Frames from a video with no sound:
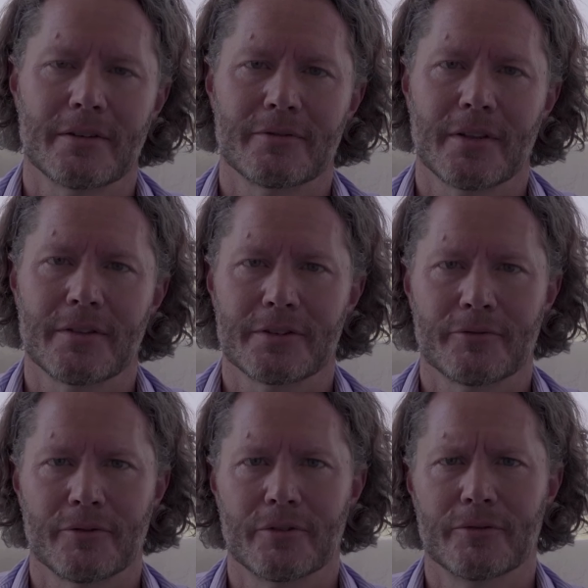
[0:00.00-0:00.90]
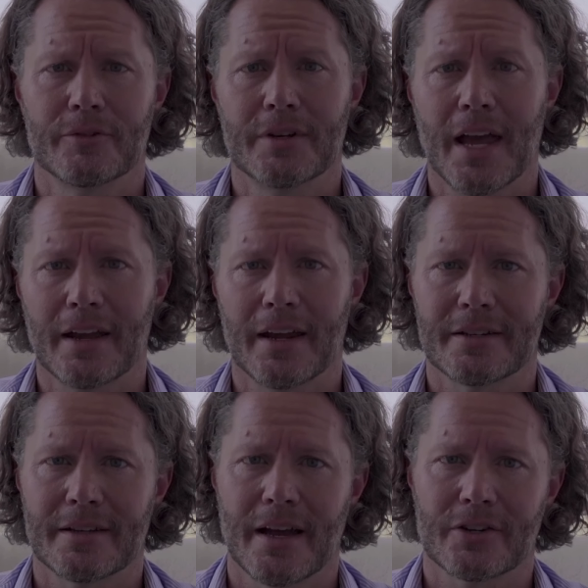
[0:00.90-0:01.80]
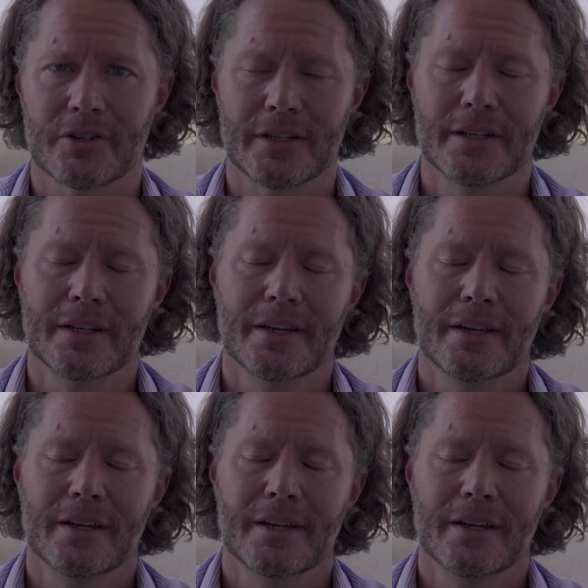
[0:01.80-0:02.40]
They've done this for a few decades, actually.